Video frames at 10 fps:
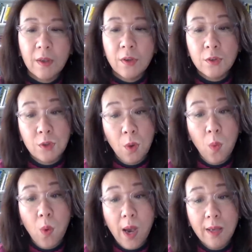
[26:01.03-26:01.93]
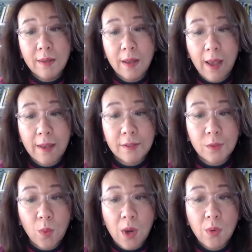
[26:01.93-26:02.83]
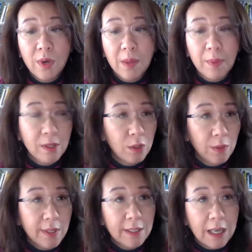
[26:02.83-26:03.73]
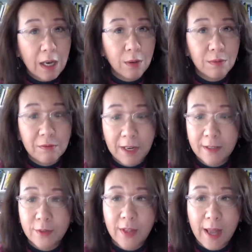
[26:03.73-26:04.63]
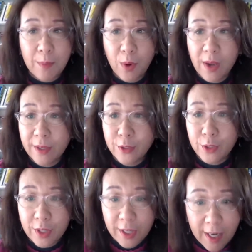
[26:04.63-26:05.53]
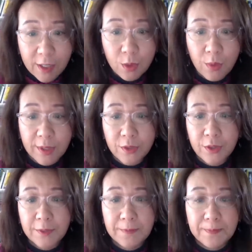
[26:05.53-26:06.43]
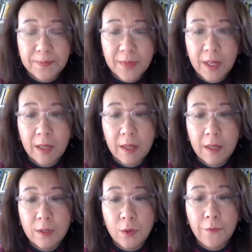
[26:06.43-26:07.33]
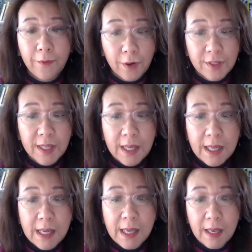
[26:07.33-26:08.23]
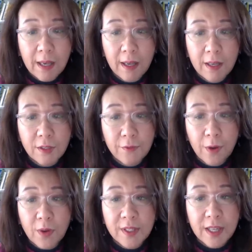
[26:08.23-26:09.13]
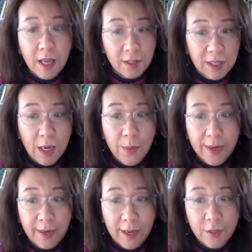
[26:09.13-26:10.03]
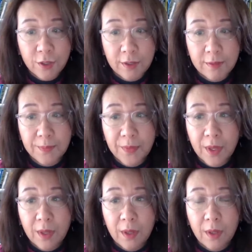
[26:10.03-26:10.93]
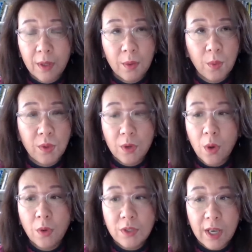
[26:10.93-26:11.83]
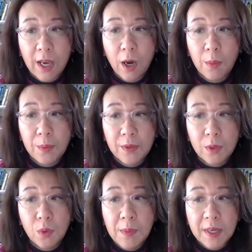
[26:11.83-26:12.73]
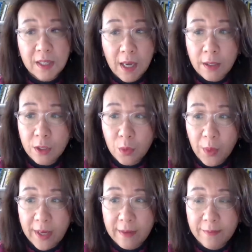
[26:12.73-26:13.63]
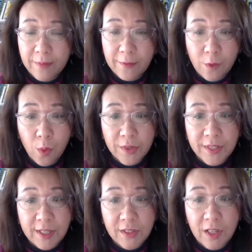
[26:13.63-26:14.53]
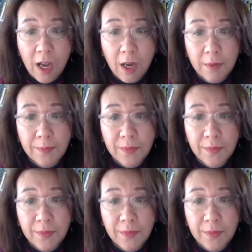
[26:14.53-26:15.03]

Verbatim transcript: So what has Wang Huning been doing now, right? So that brings us to the next question. So first, he is focusing on the Taiwan election with the goal to help the Kuomintang to win. Of course, he's not